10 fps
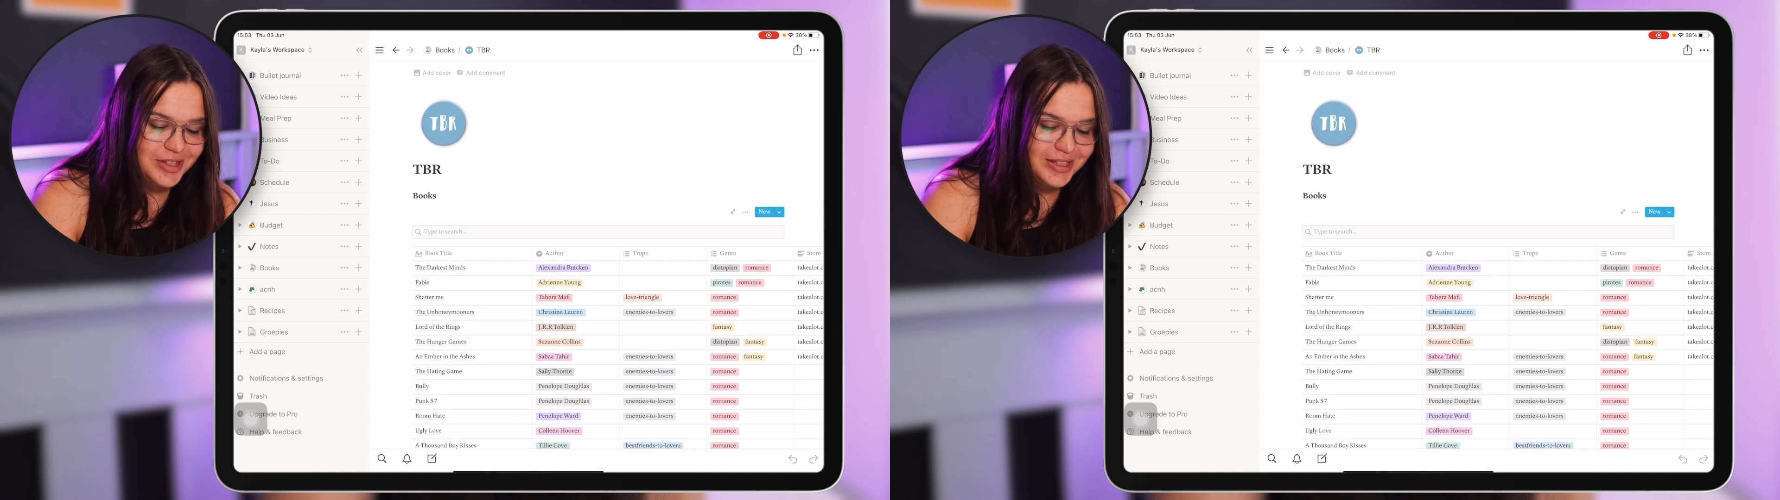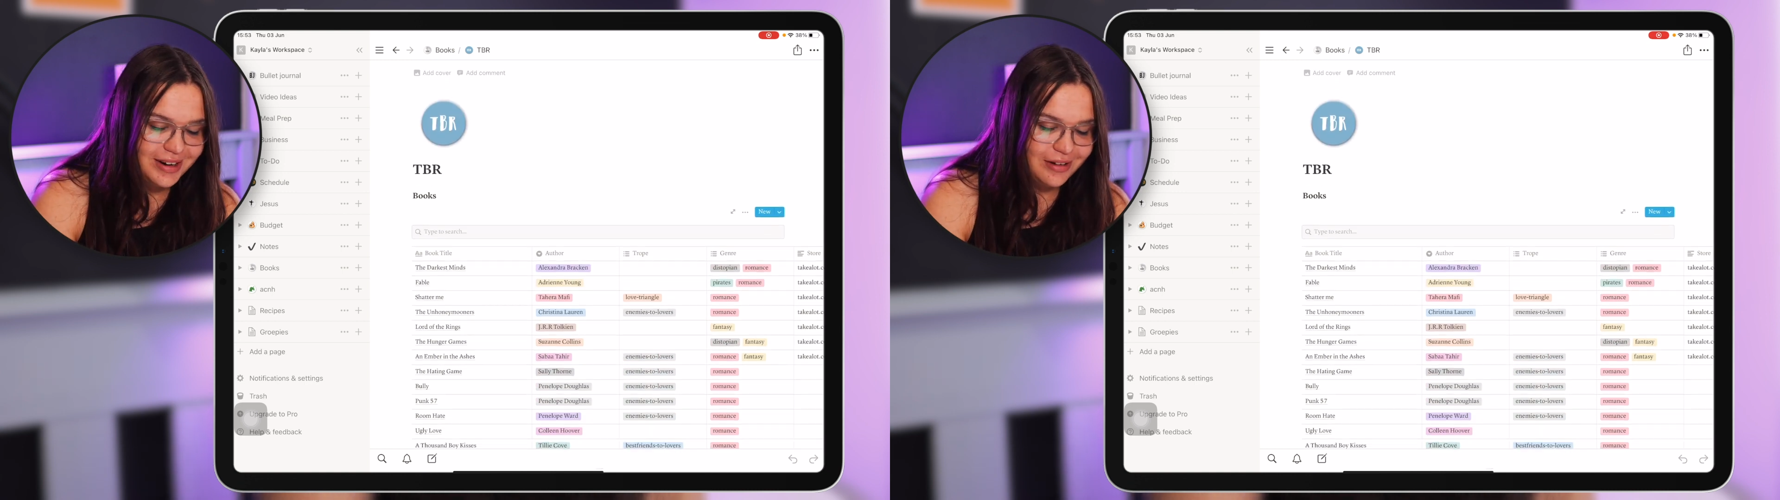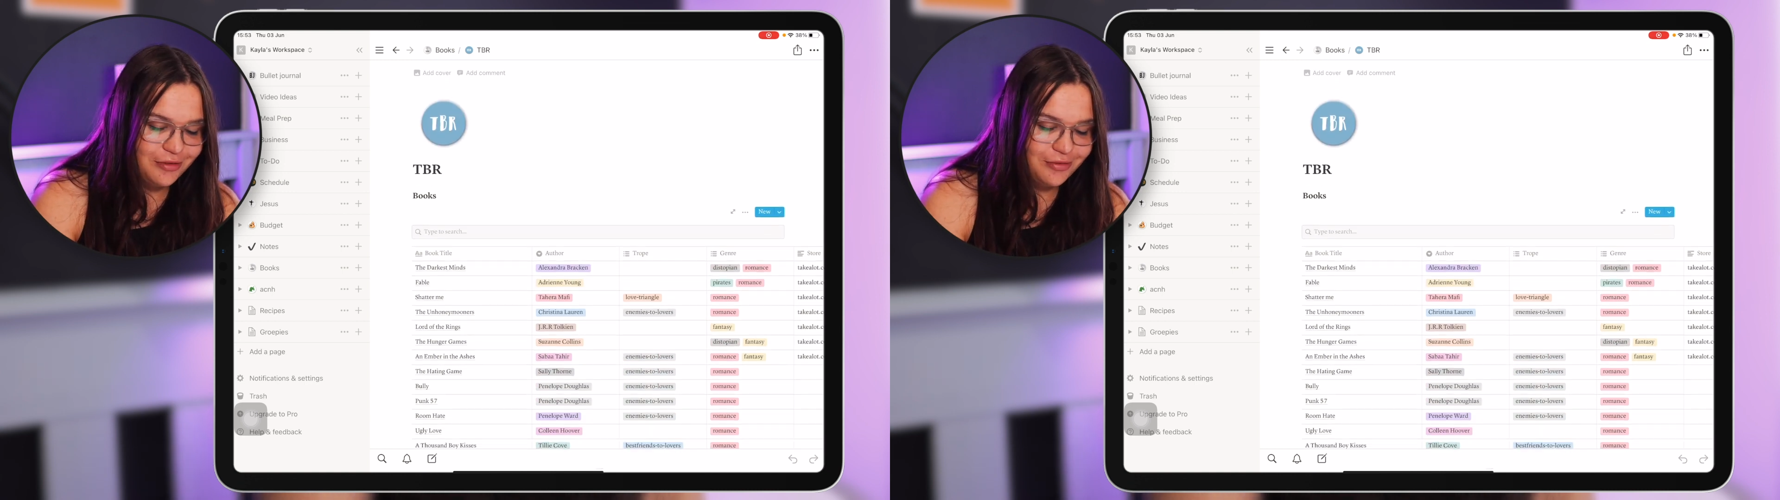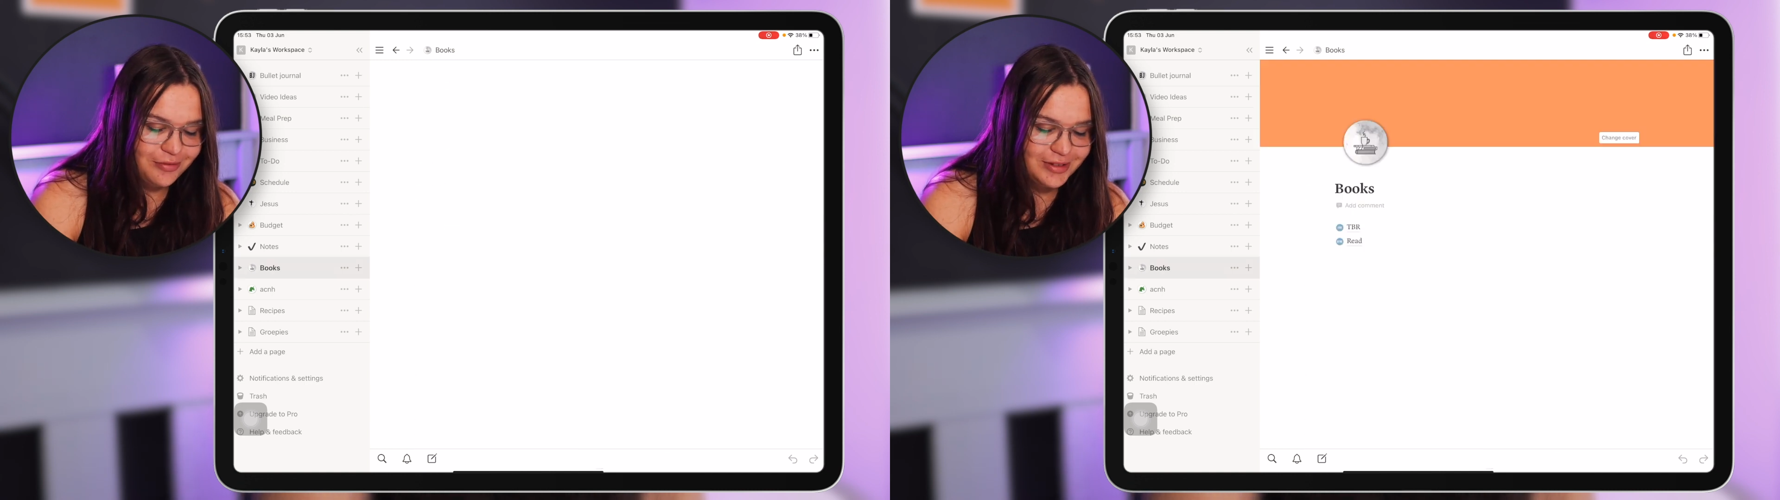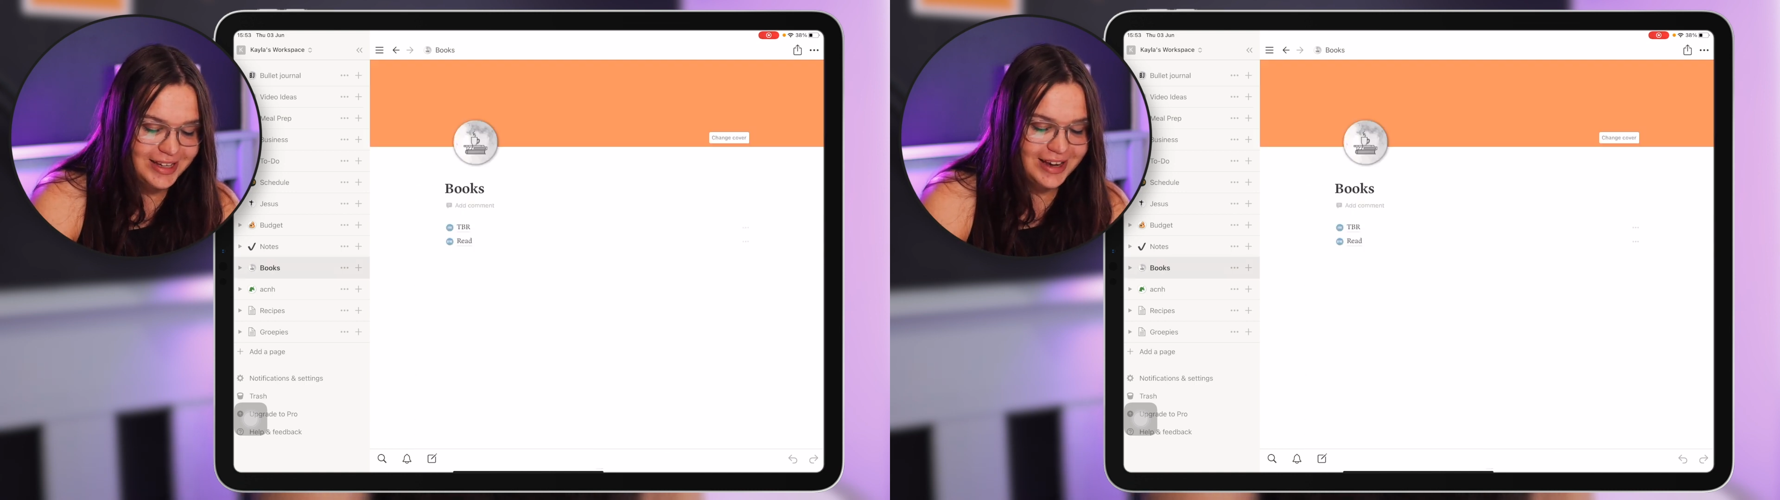set of
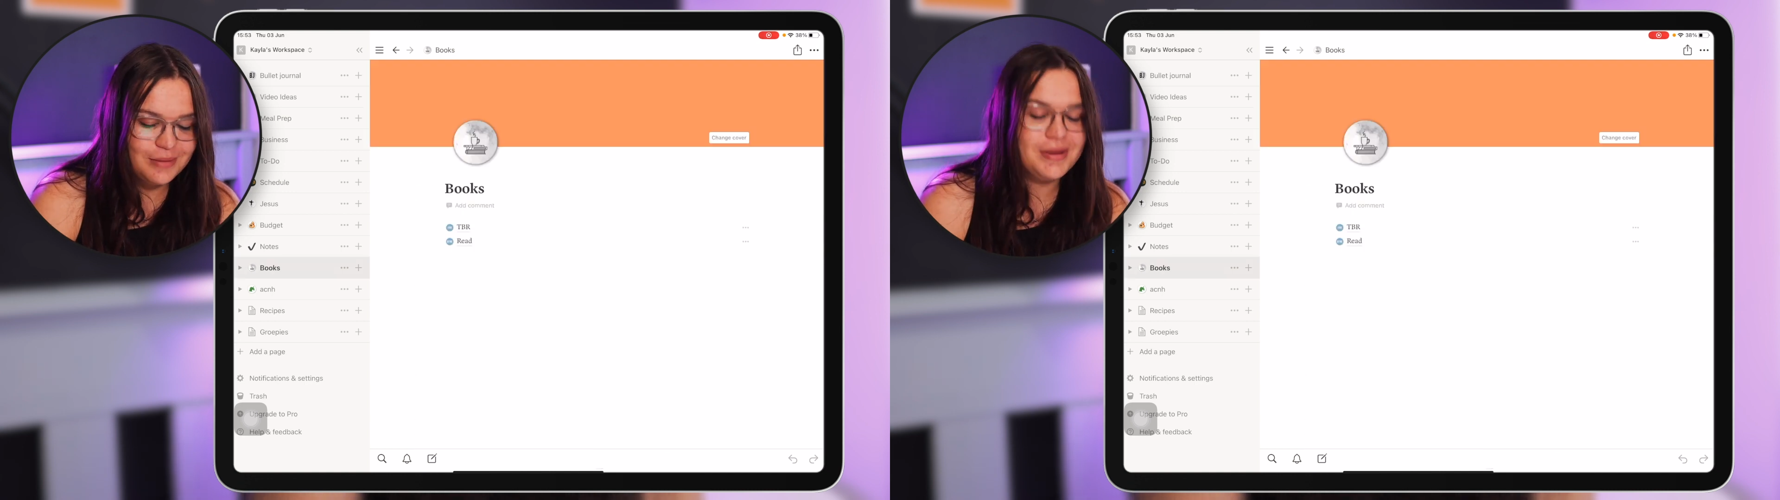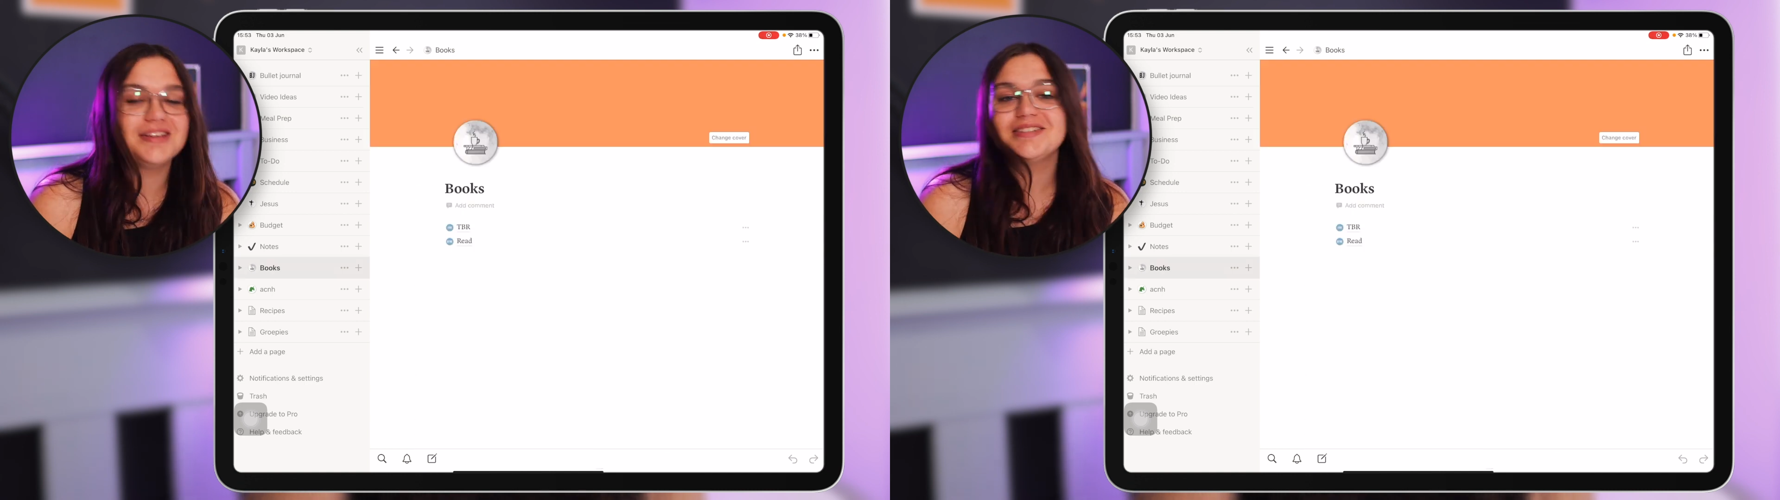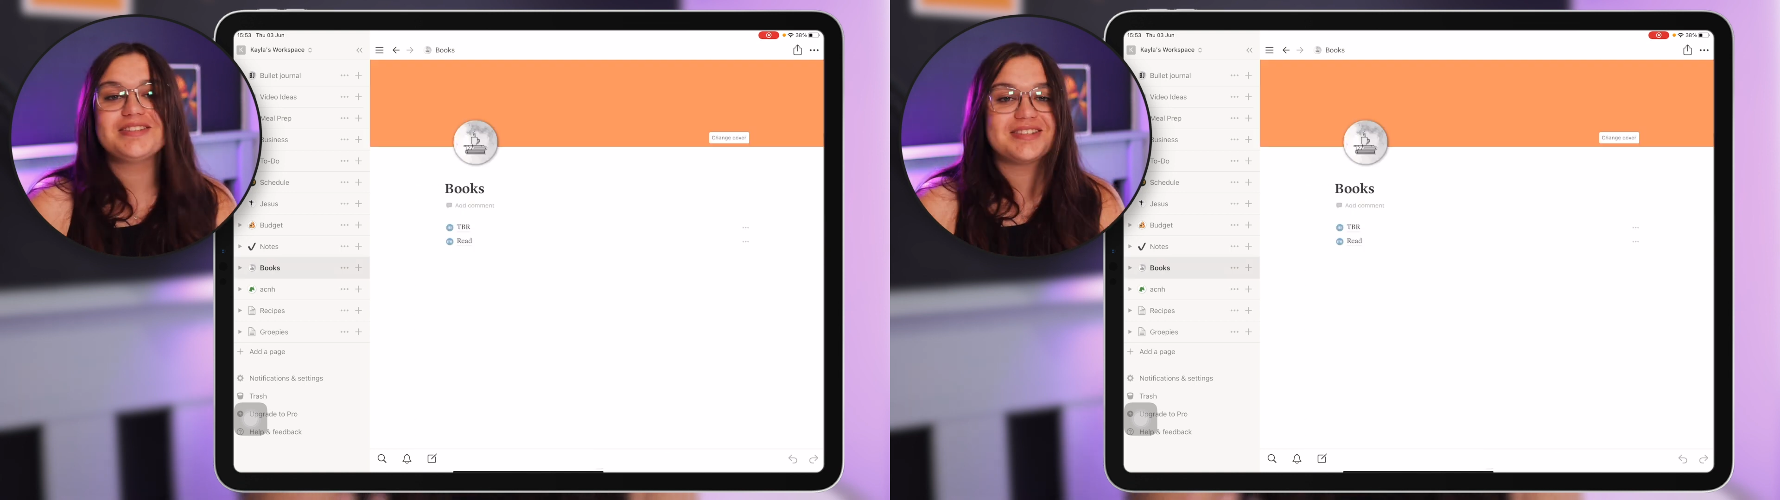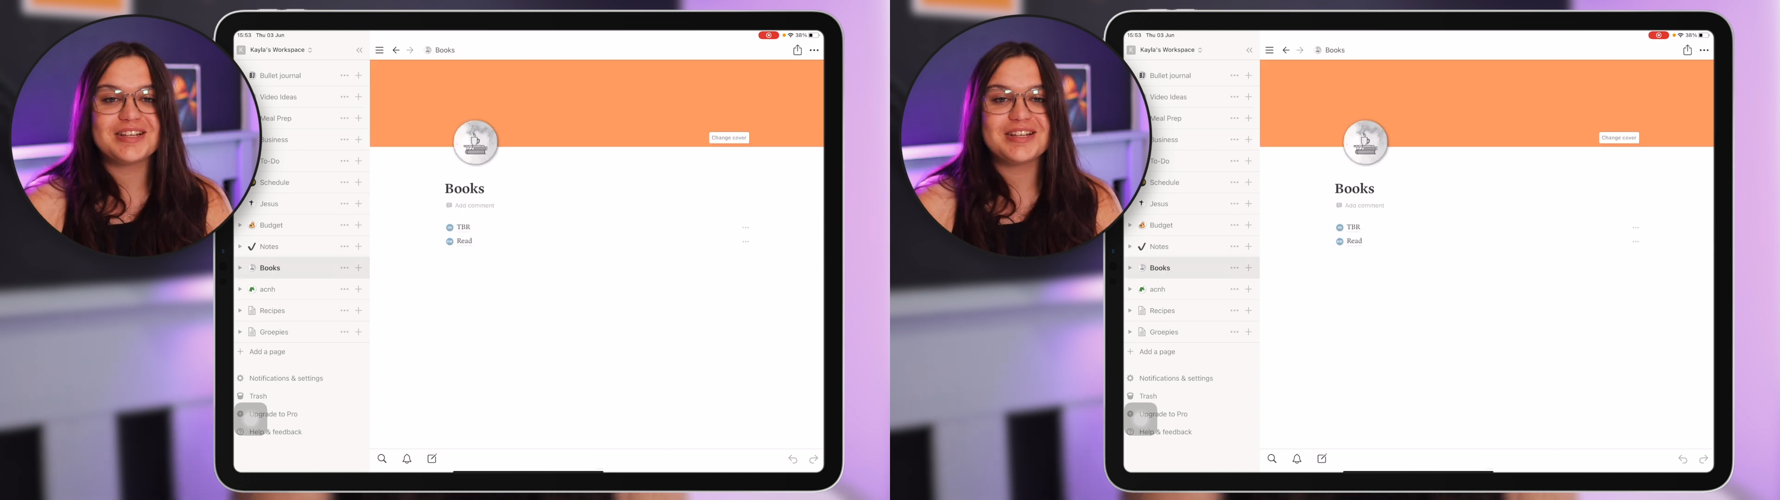databases.